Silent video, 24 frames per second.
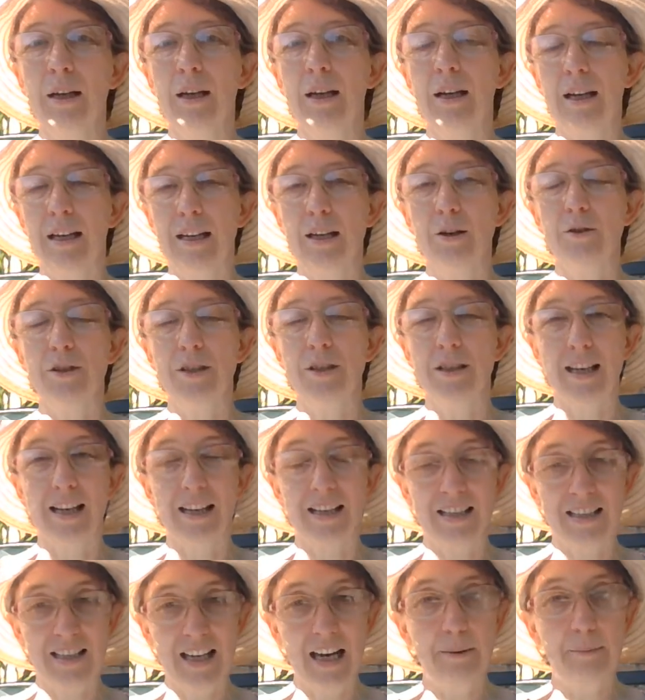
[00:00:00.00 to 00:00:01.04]
He uses that
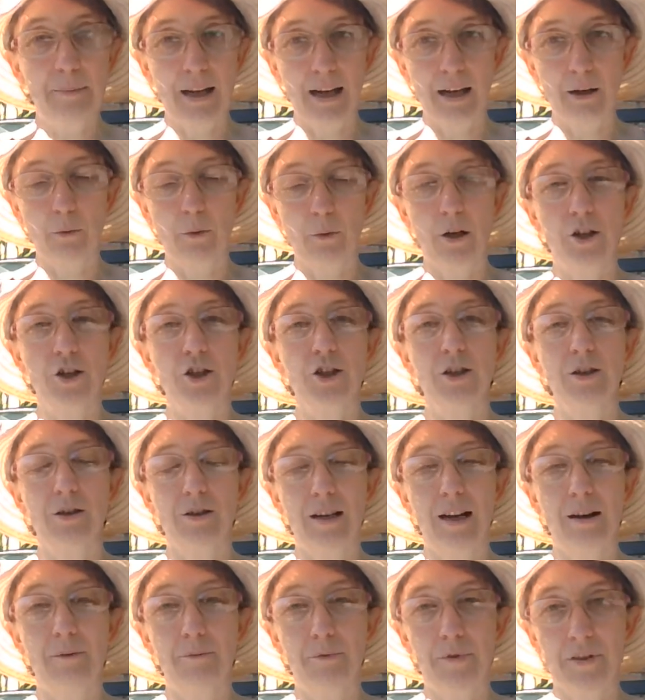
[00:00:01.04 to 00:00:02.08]
same language
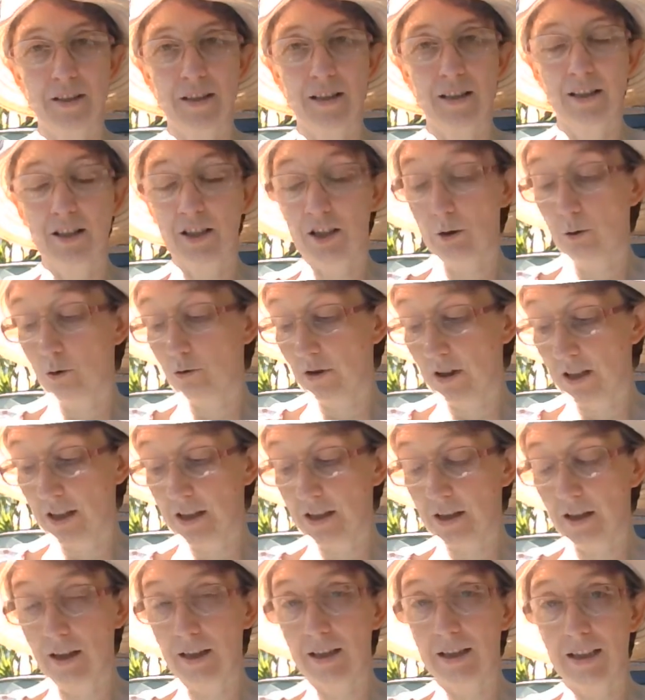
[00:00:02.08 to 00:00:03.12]
to
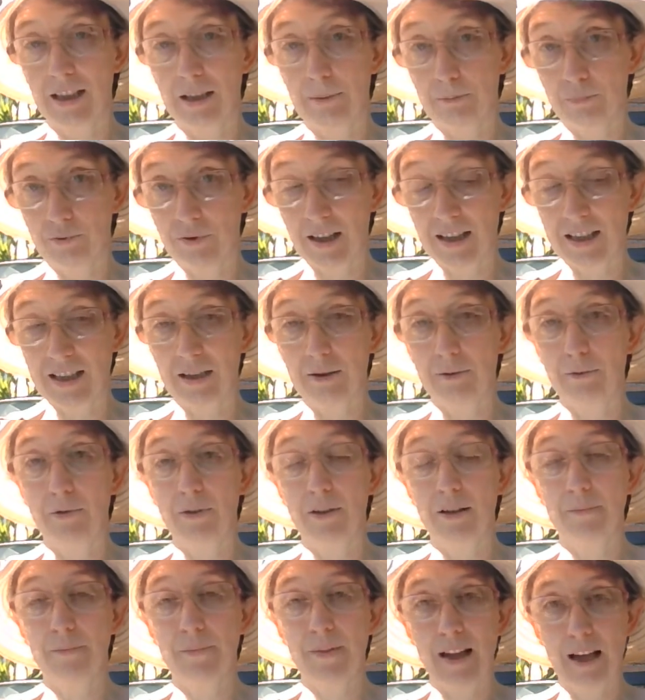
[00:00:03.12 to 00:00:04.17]
criticize the oppressive
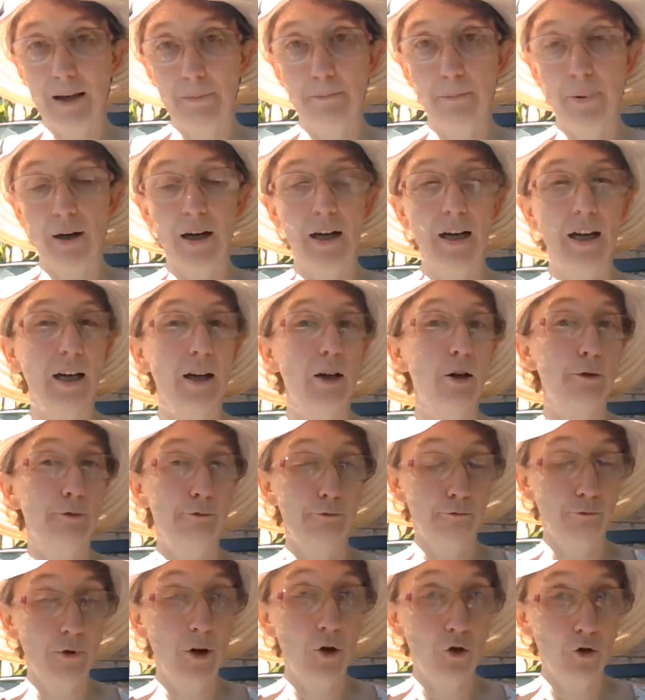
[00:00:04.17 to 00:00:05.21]
empire
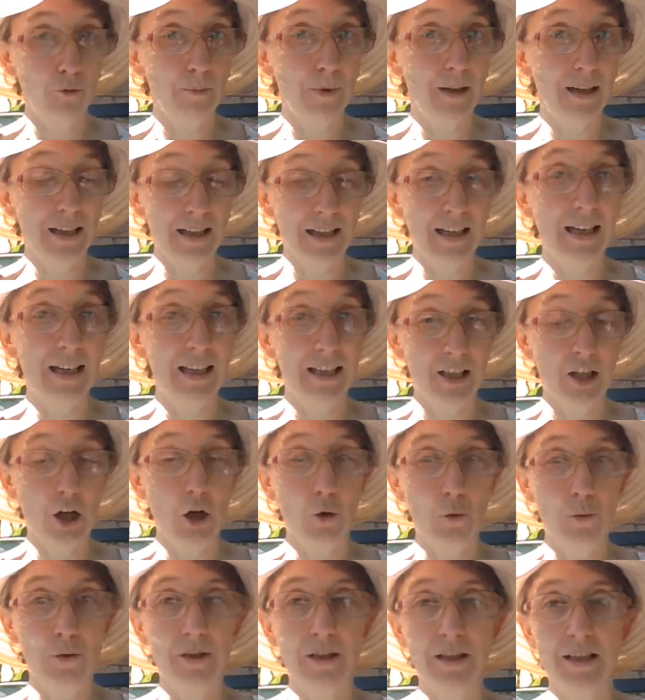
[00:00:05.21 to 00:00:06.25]
of Rome in his
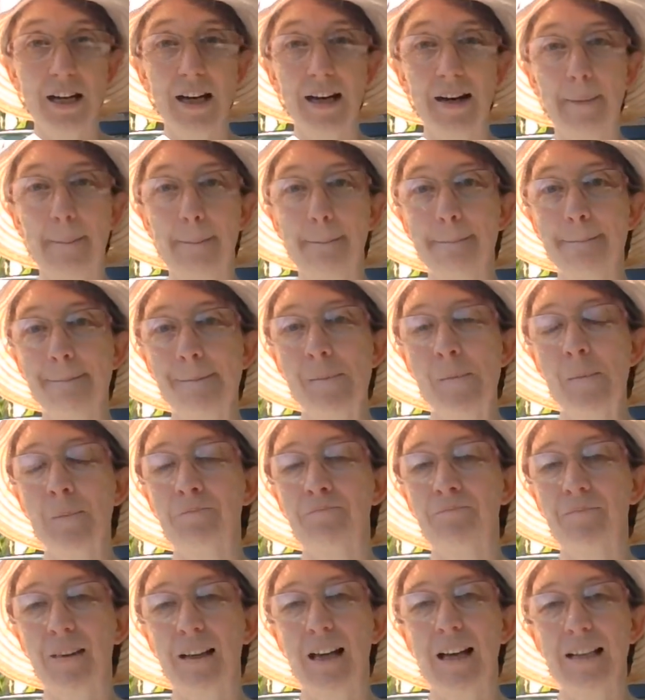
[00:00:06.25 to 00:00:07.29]
own day.
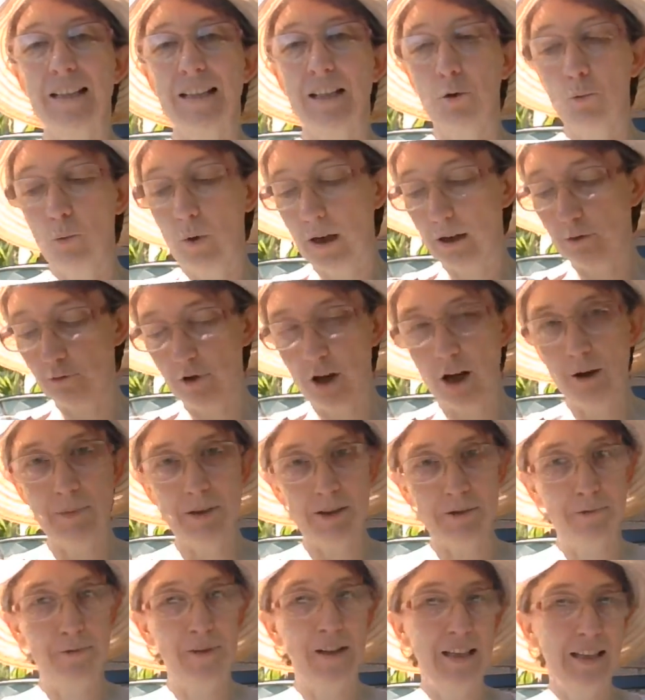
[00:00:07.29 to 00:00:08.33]
As it were, Rome
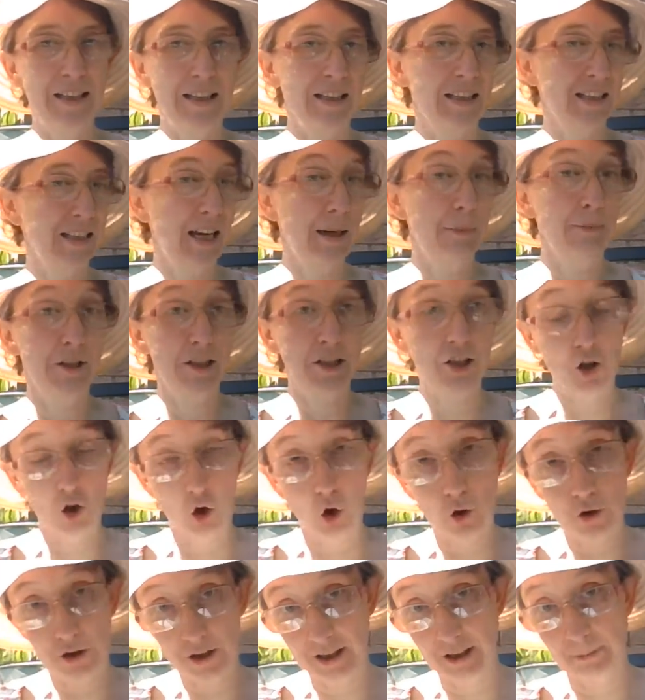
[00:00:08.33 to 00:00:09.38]
is filling the same
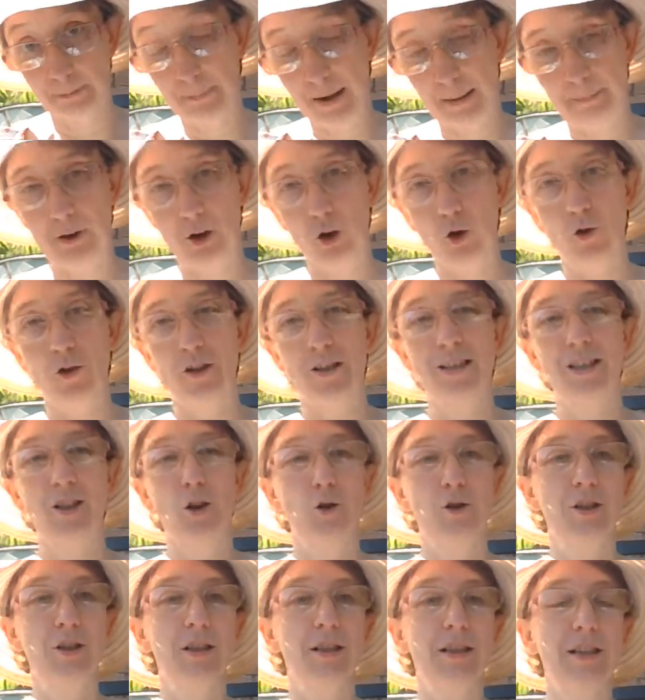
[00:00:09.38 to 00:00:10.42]
slot that Babylon
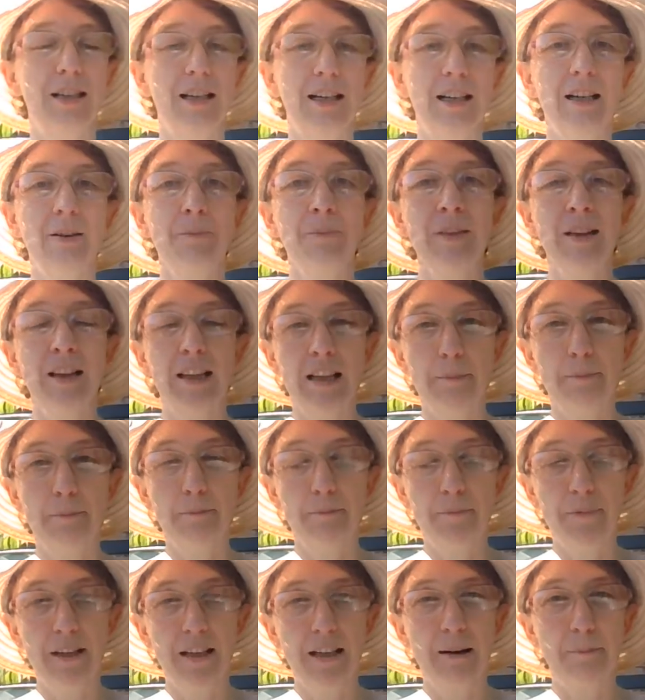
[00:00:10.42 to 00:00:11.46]
slotted,
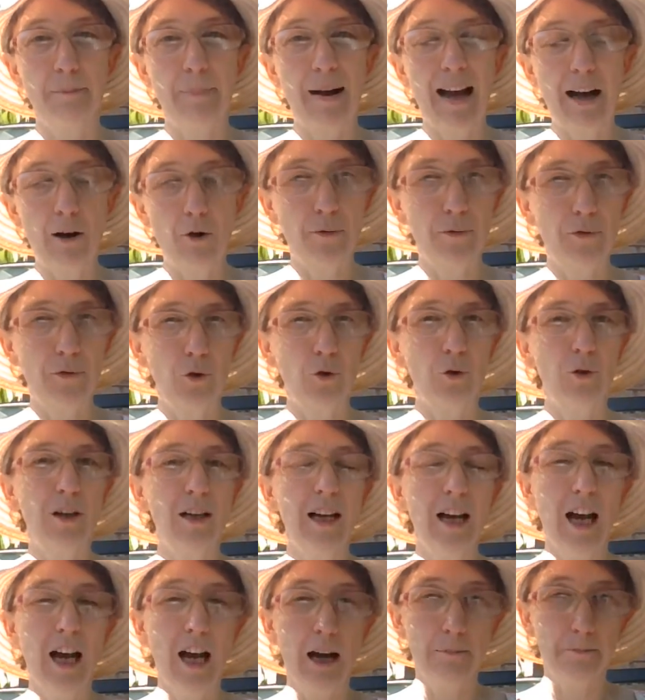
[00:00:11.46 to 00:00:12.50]
the powerful,
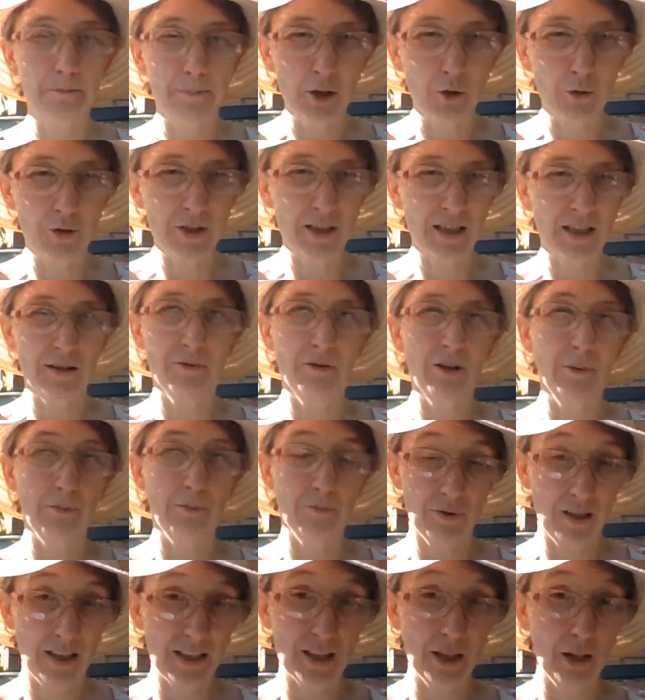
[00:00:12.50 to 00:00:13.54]
abusive
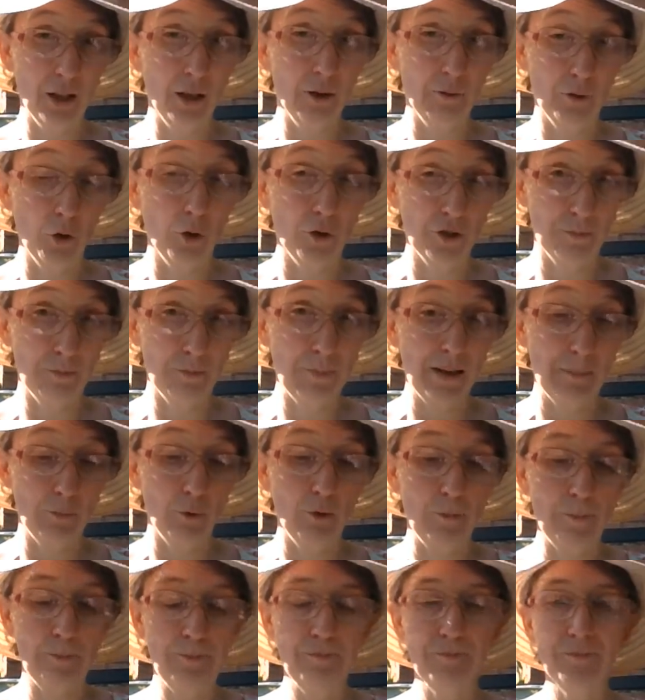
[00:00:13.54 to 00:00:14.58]
oppressor of God's
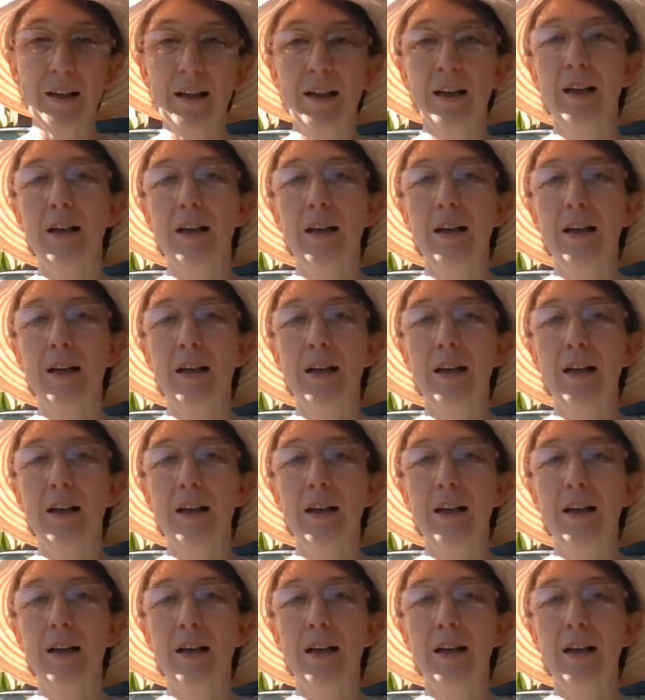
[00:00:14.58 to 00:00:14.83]
people.